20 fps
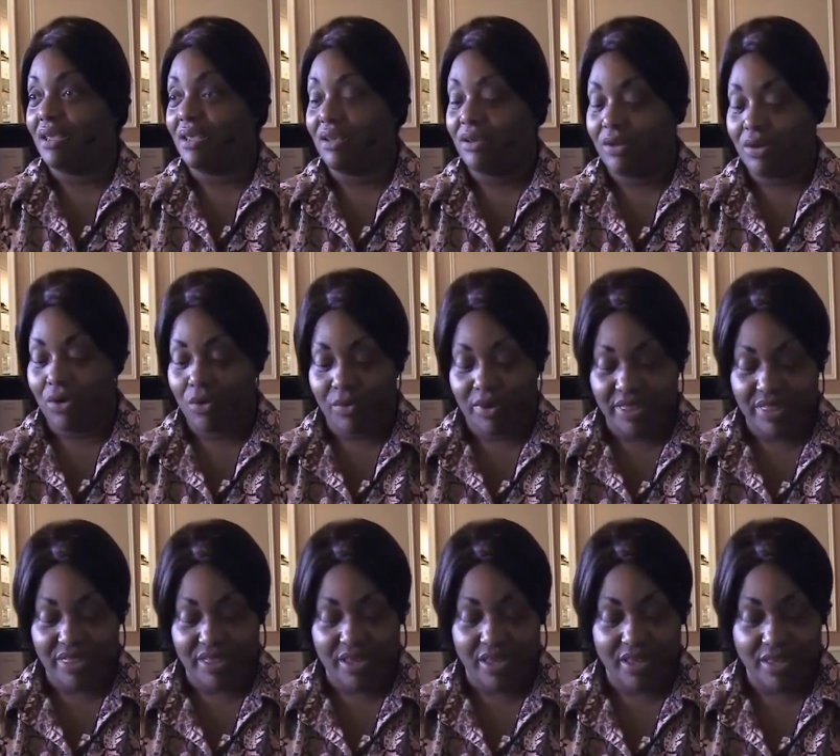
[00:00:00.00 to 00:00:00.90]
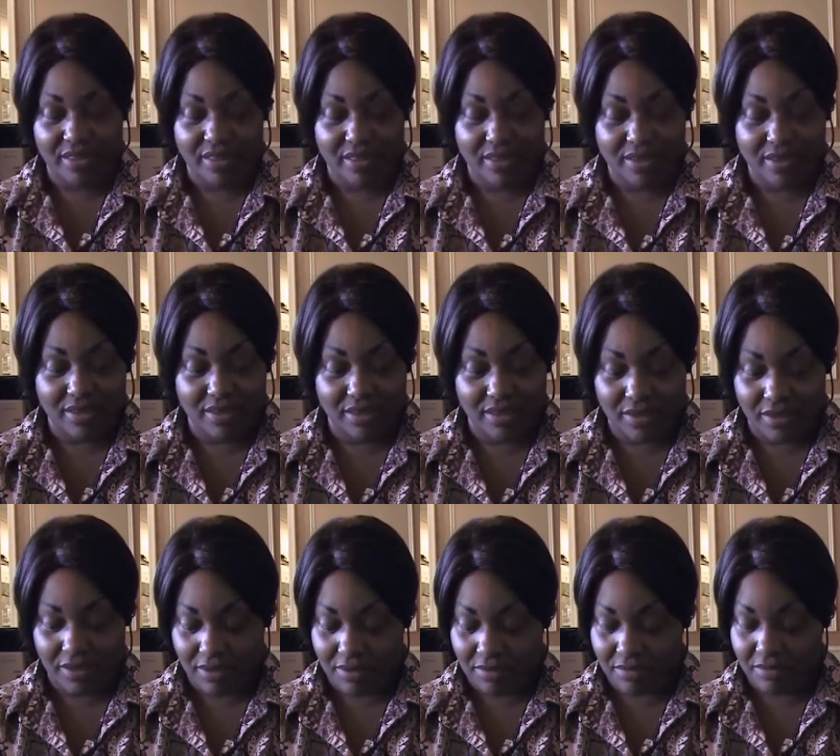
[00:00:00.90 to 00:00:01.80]
you know, we think
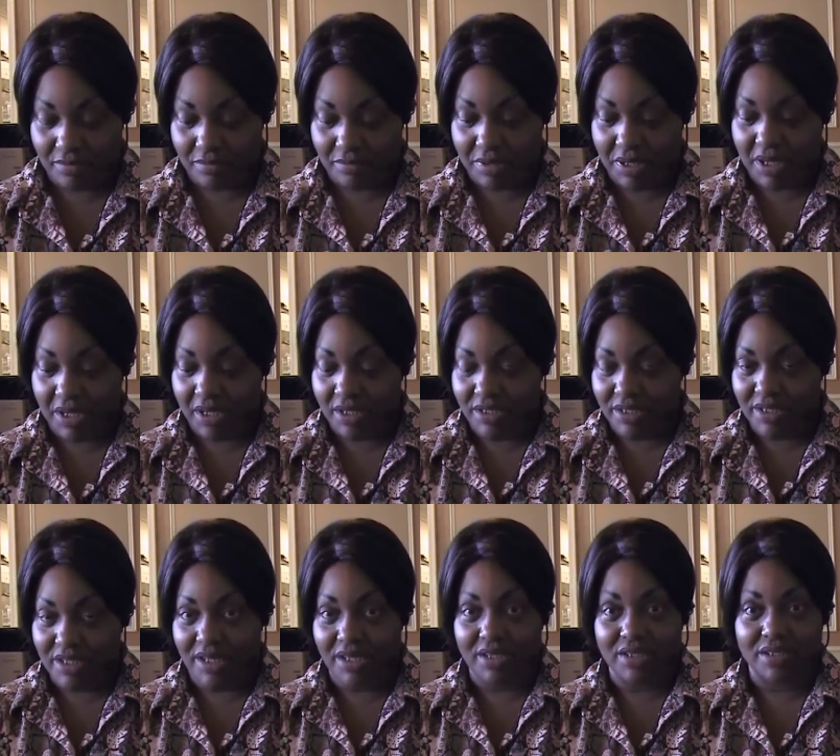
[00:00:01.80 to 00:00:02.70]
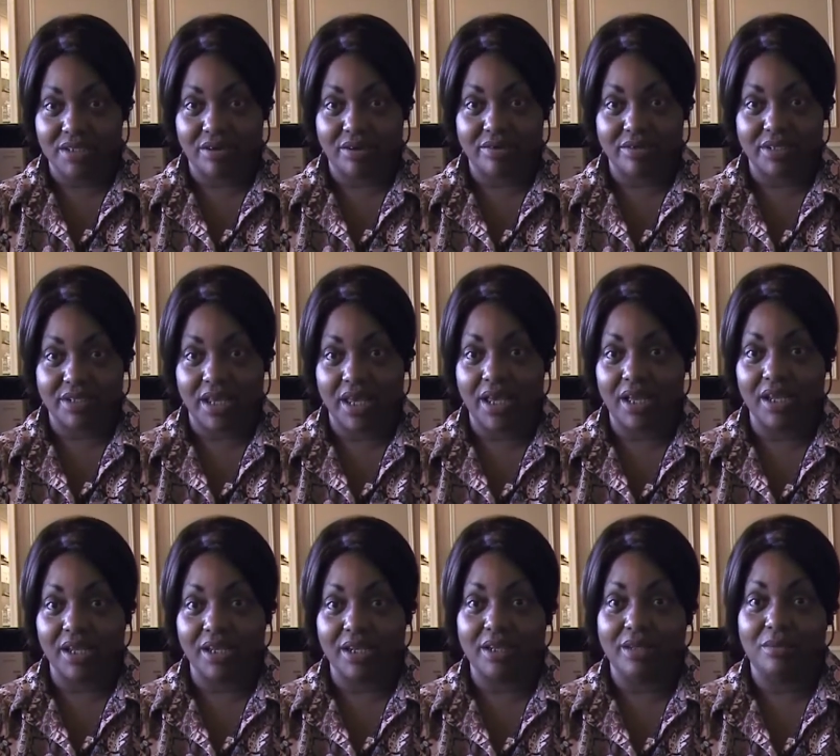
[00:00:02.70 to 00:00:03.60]
because things start
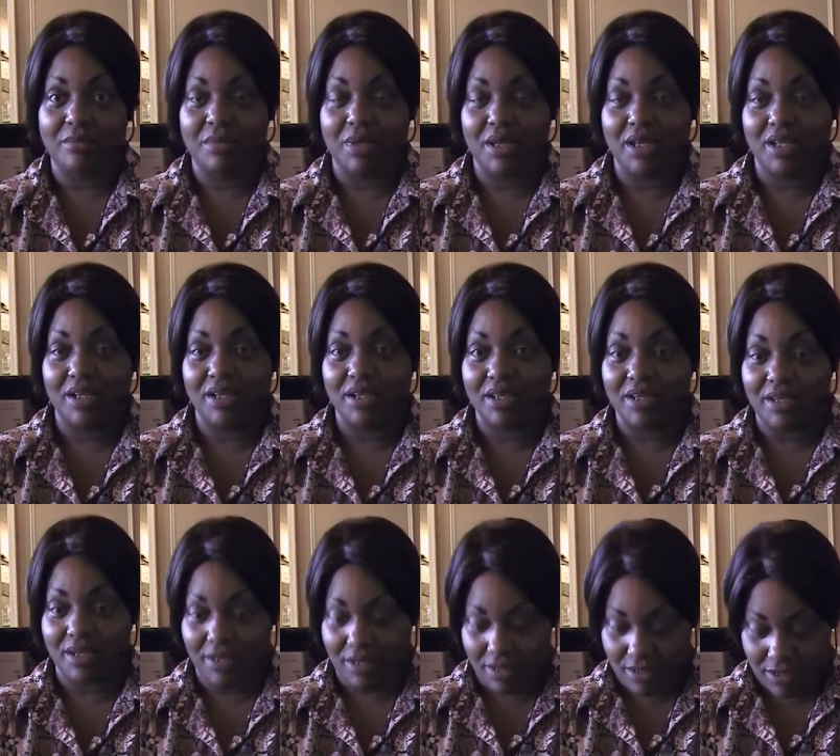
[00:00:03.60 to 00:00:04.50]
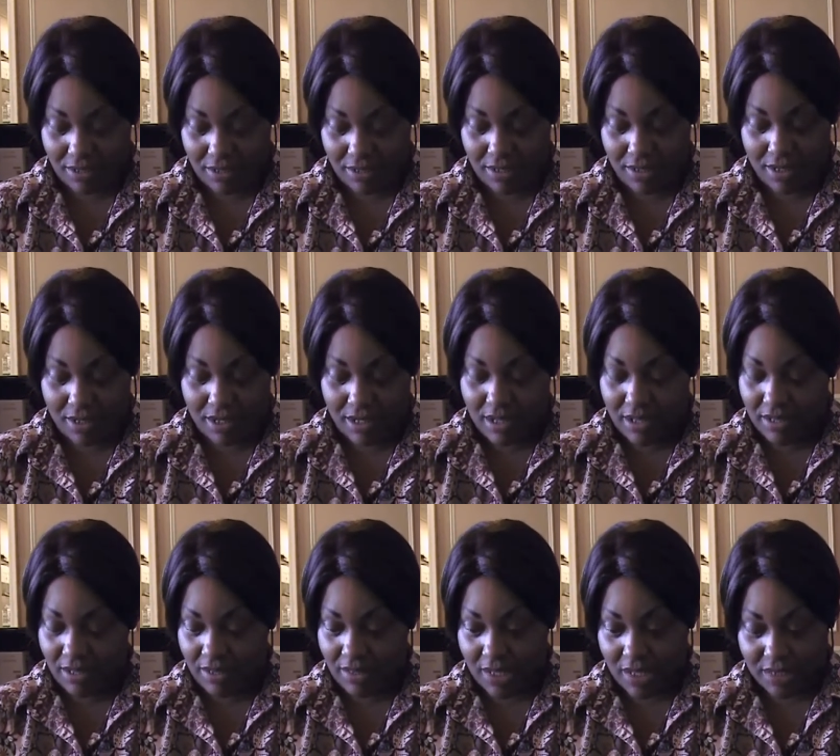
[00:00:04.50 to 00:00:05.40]
tingling and mingling and
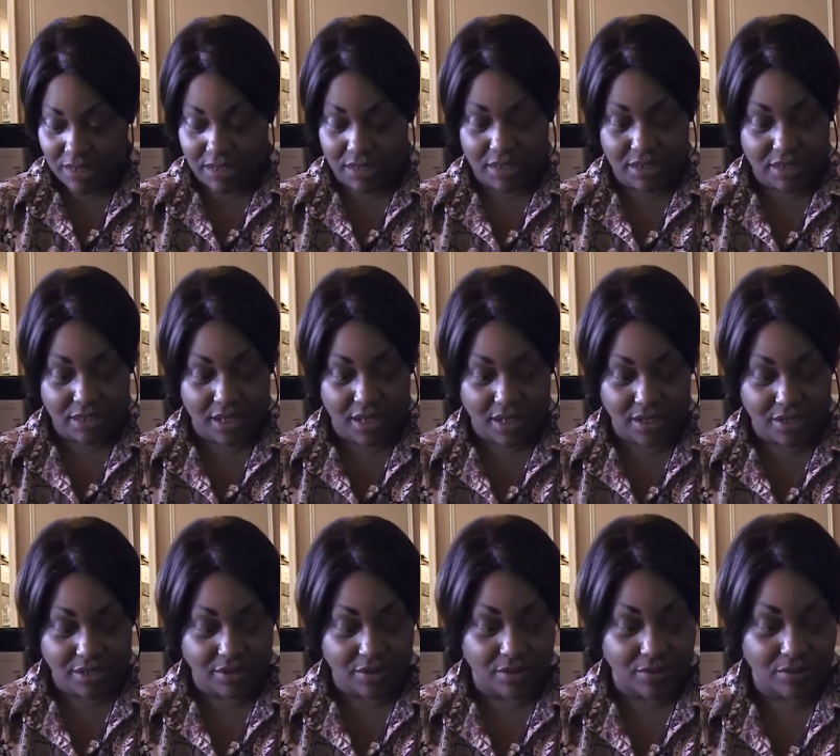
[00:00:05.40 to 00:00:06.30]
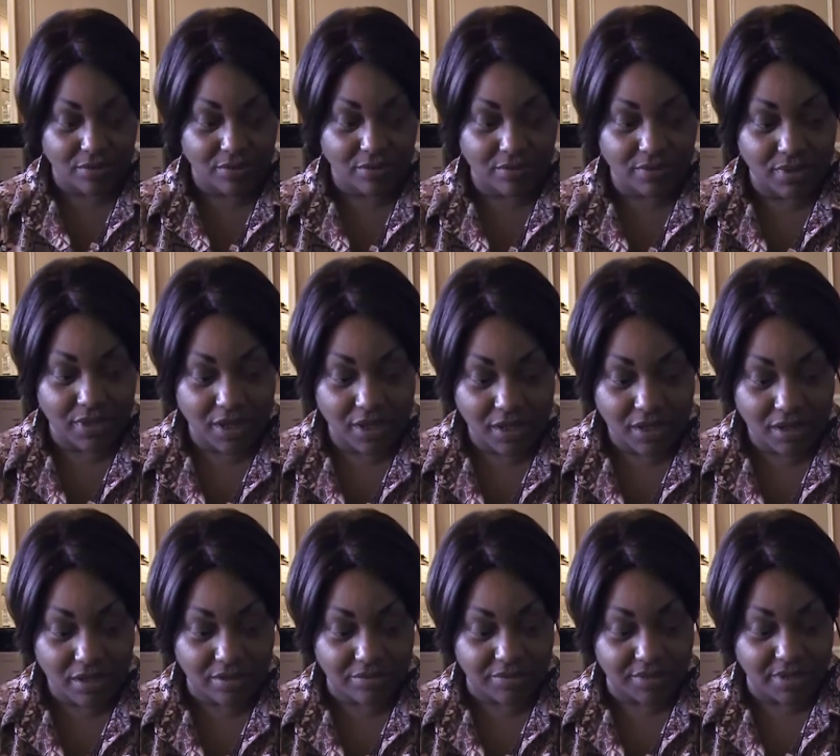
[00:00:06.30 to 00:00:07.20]
that's that you know
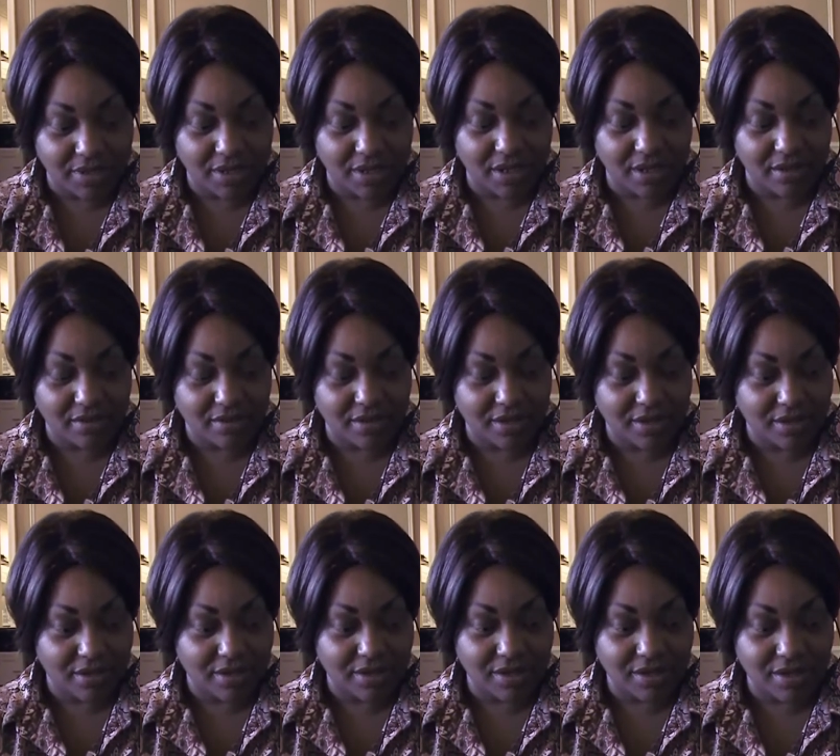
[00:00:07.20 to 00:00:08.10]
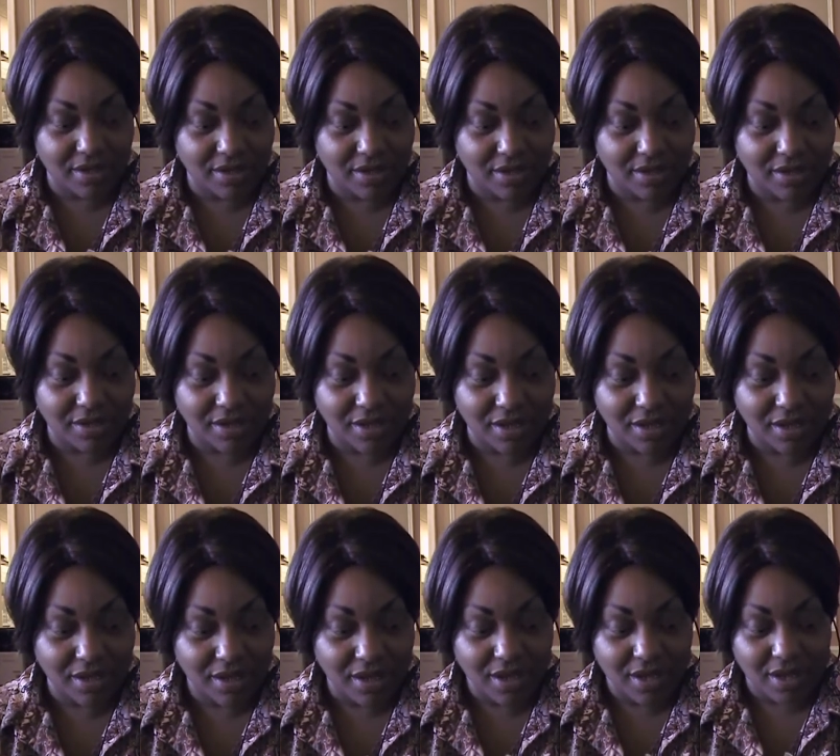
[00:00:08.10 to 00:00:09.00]
love and da, da, da, da, da, da, da.
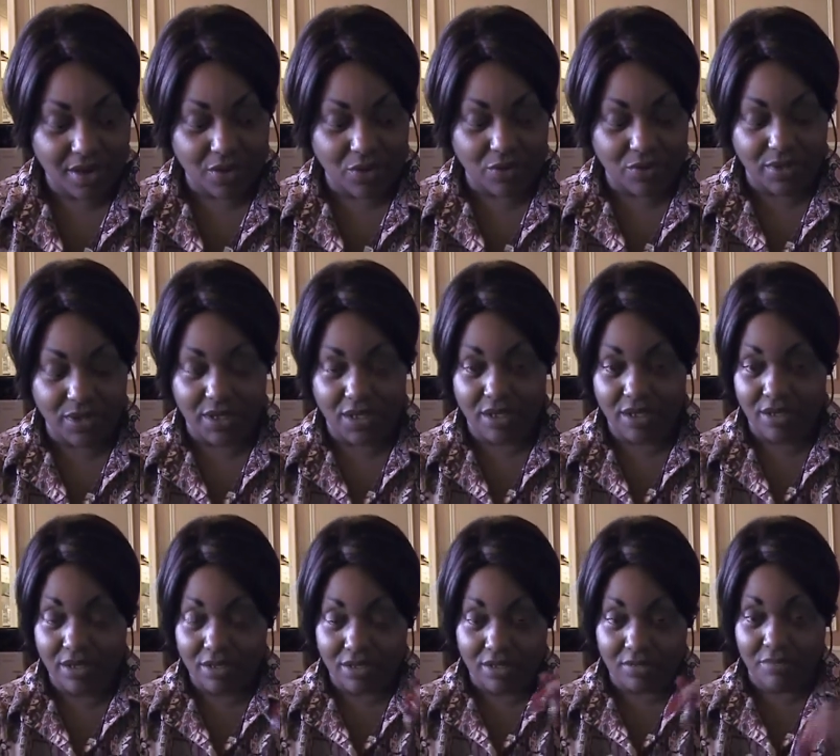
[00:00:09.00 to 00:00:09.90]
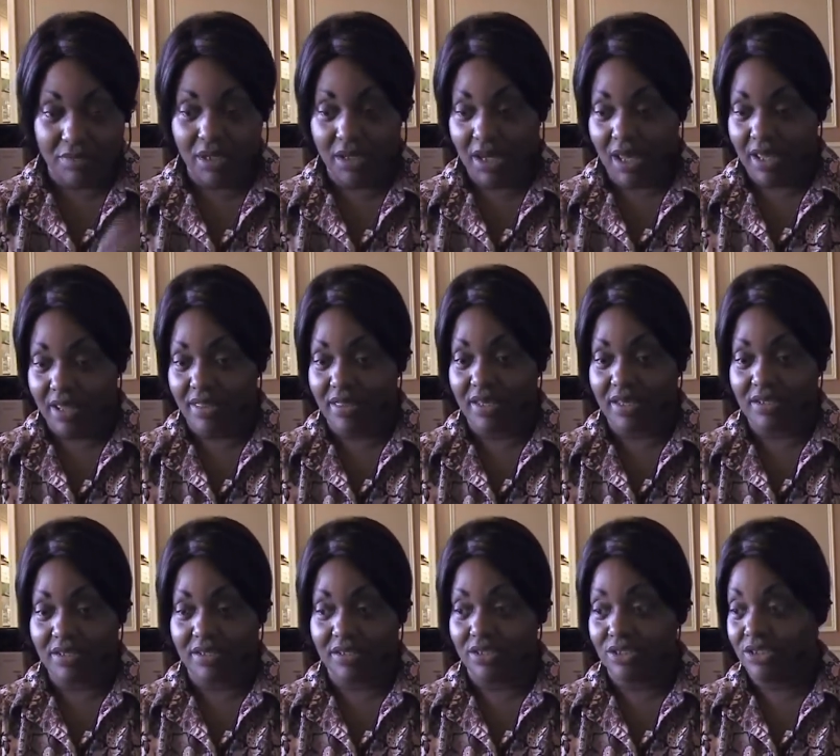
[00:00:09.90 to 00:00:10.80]
oh and he looked at me like
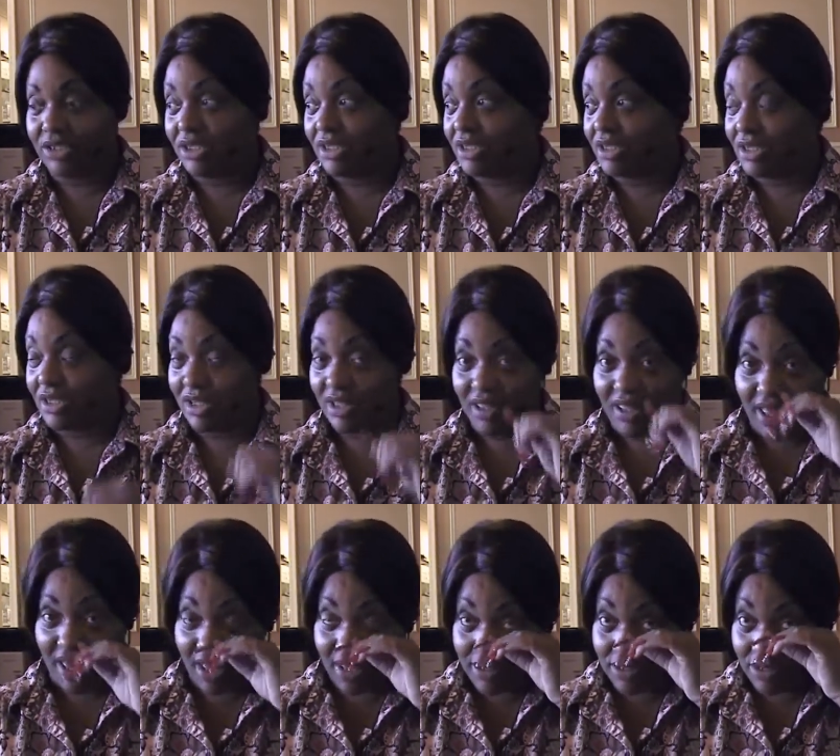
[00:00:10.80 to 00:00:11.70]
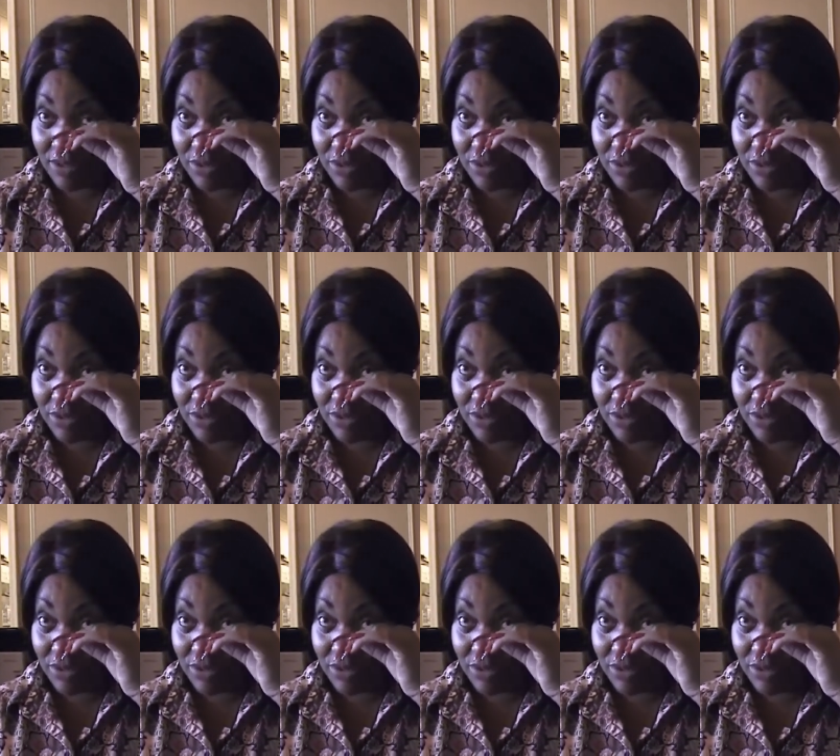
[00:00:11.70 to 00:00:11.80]
this and she did that